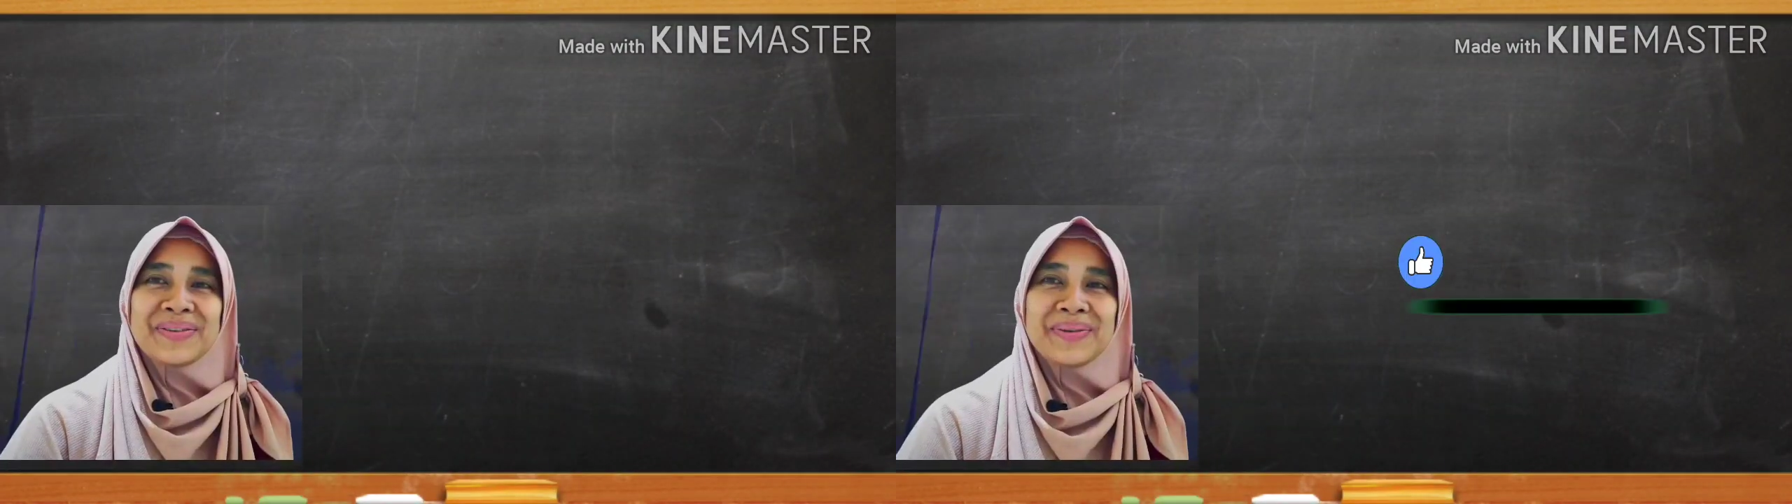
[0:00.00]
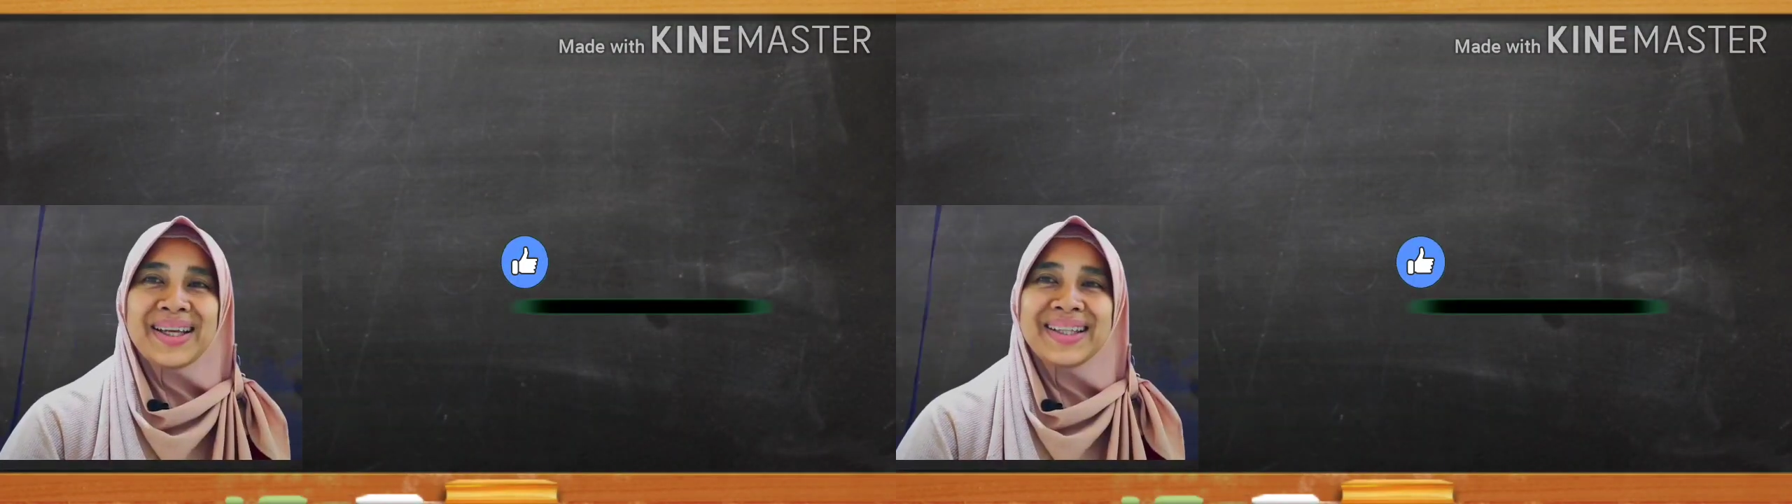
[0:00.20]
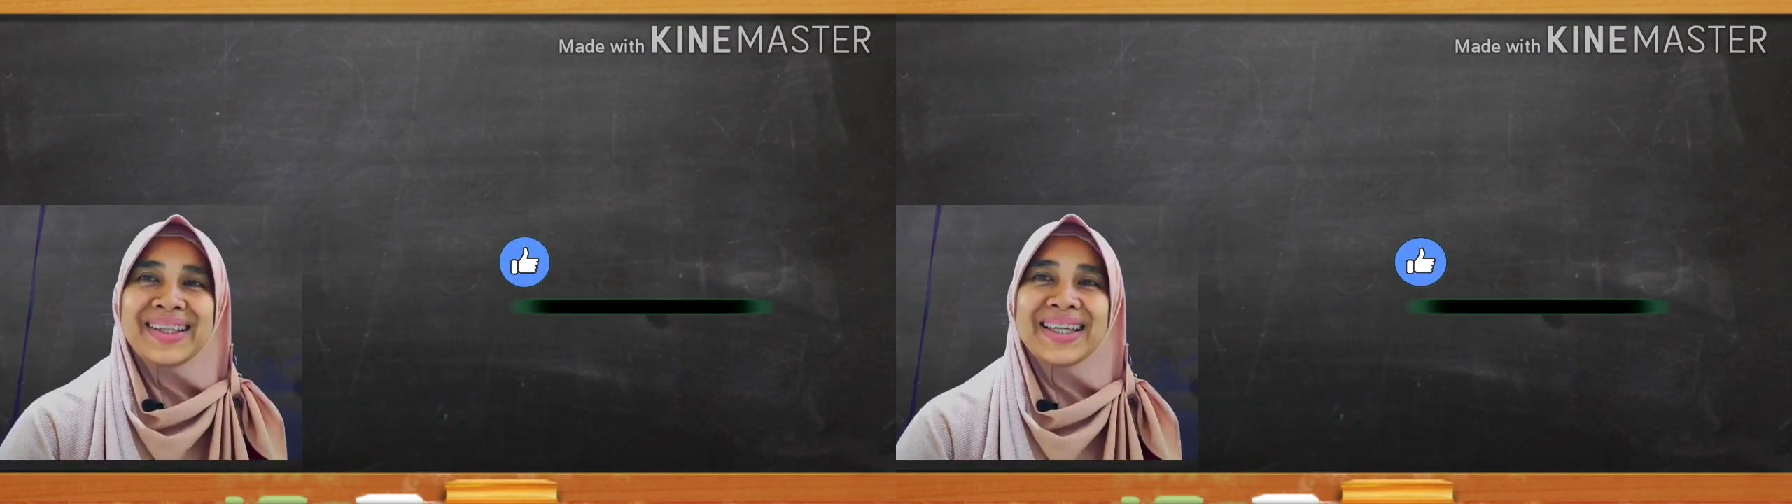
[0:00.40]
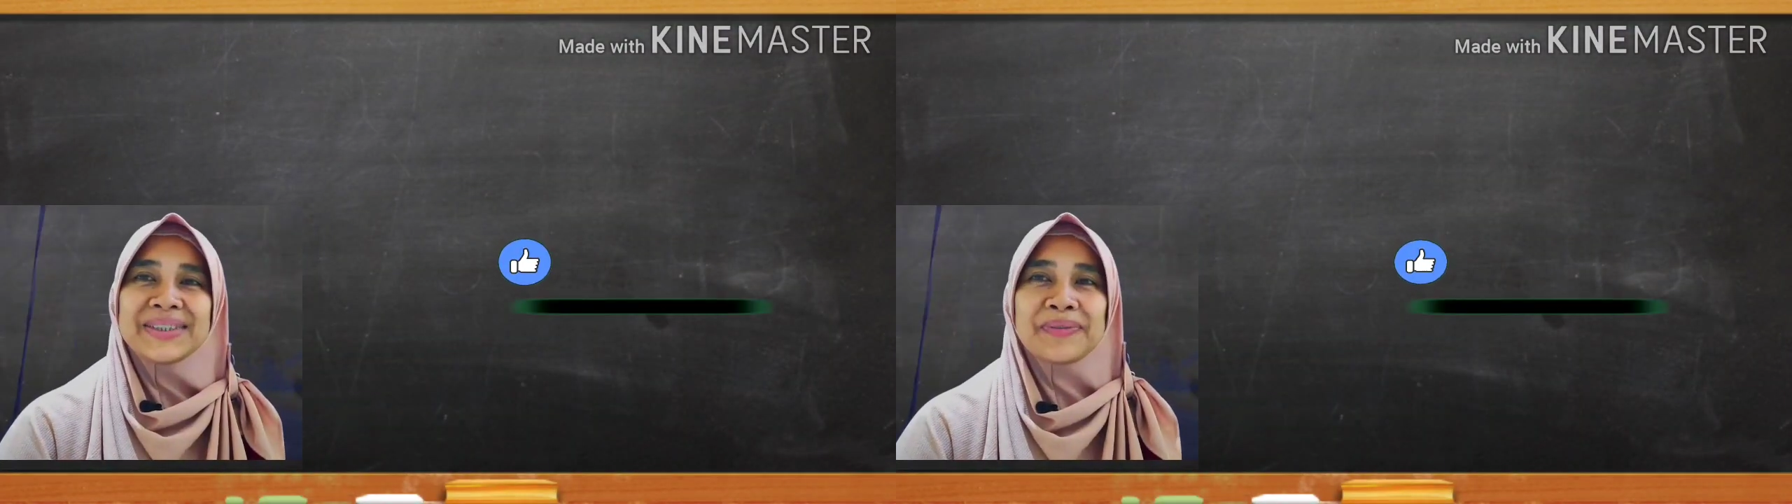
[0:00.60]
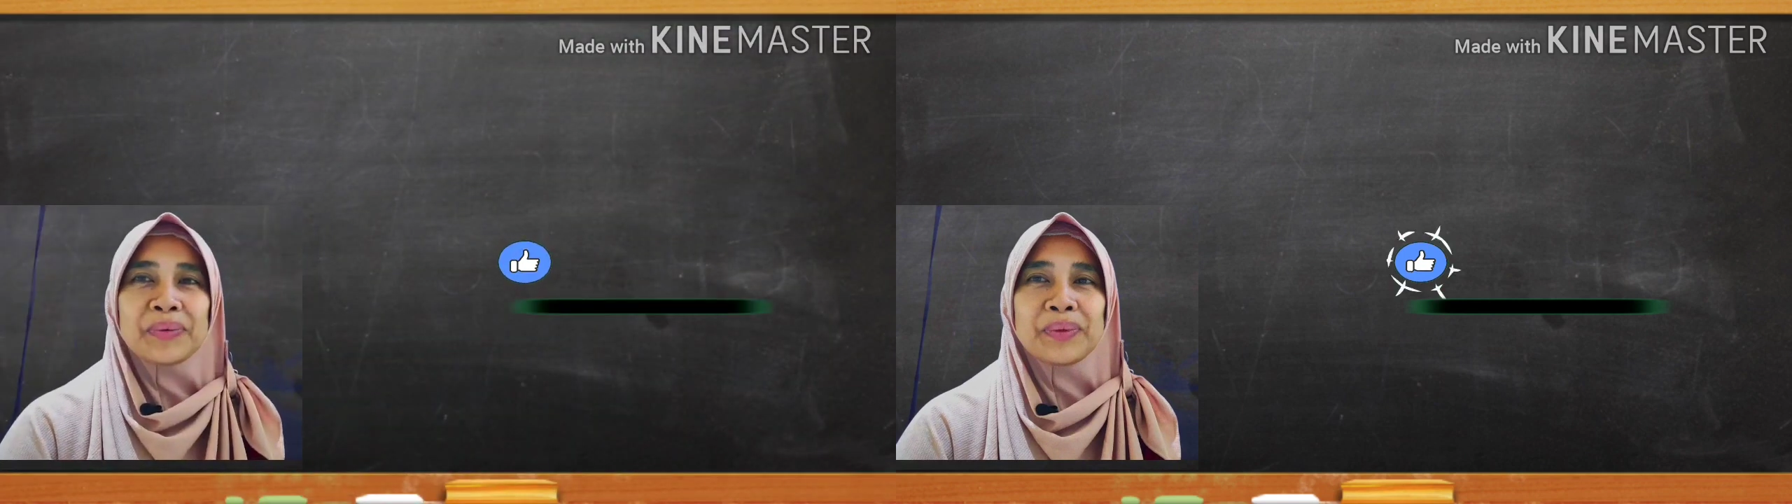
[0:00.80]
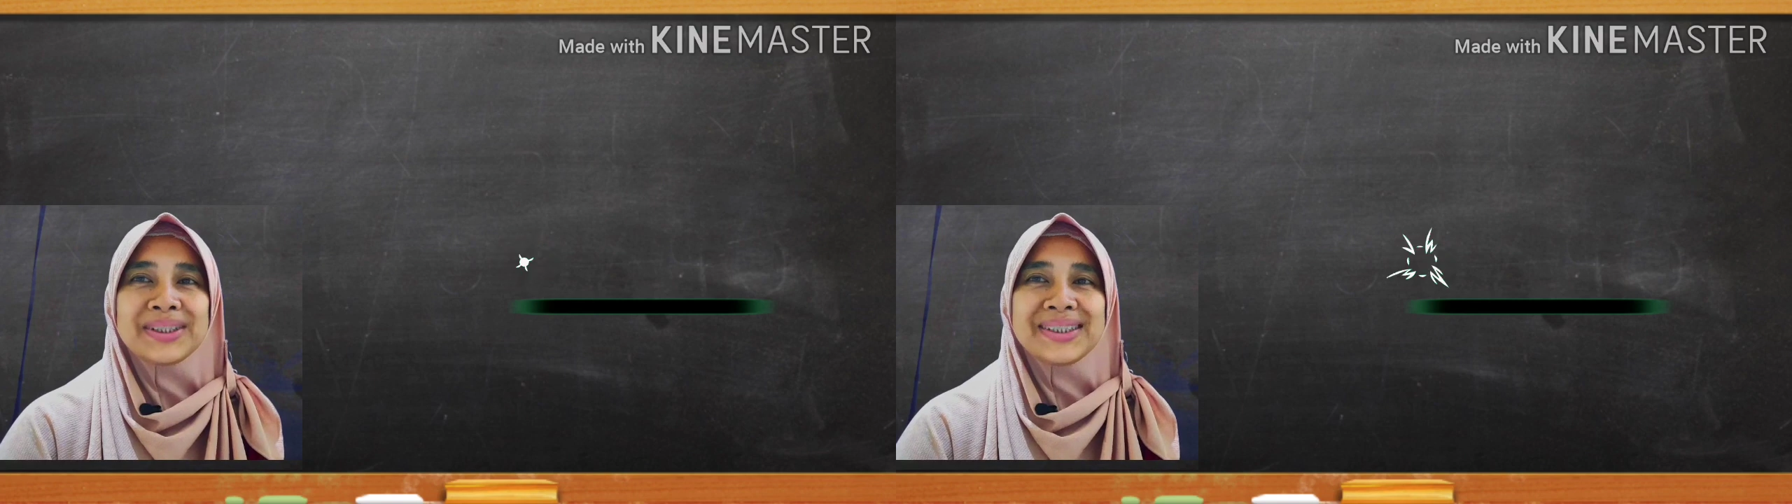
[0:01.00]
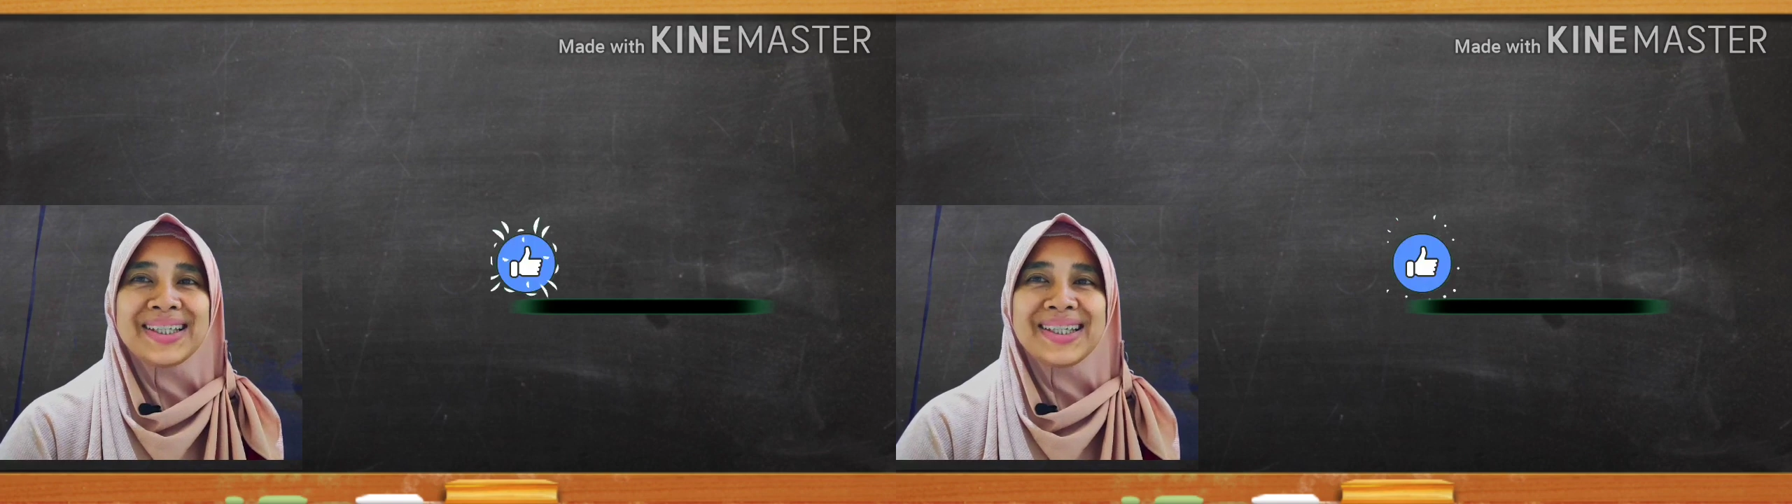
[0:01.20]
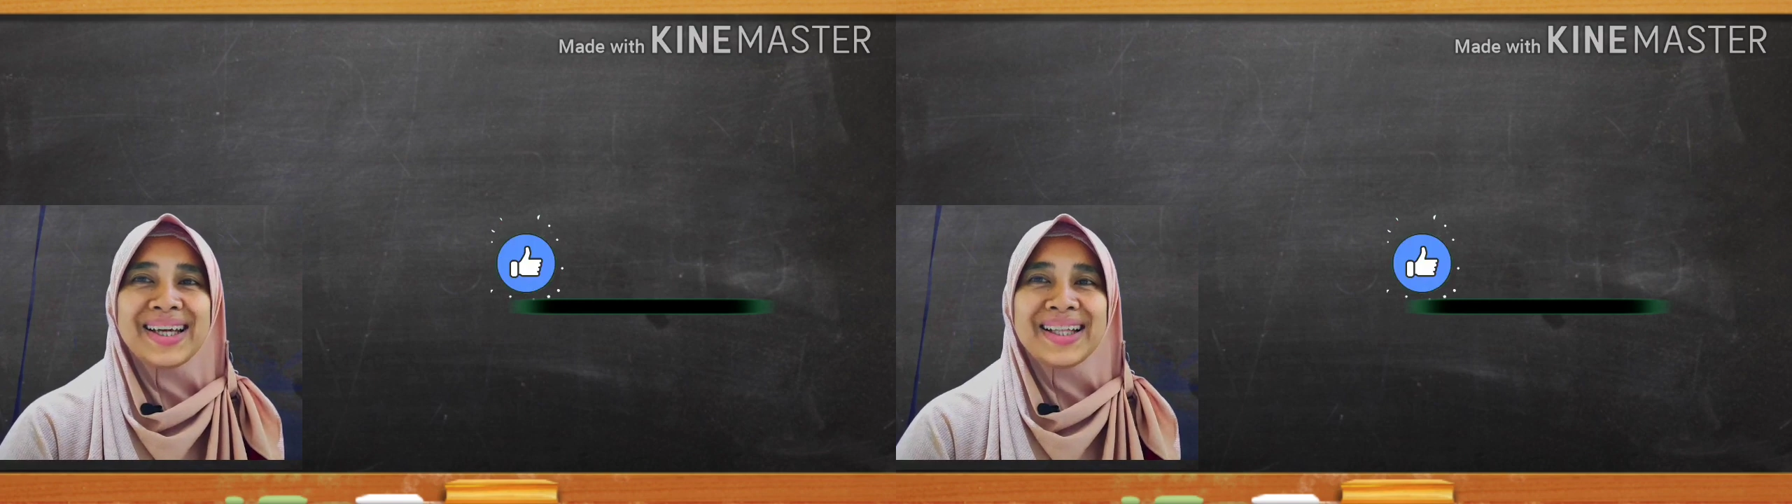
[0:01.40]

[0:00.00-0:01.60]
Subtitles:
Well, thanks for watching.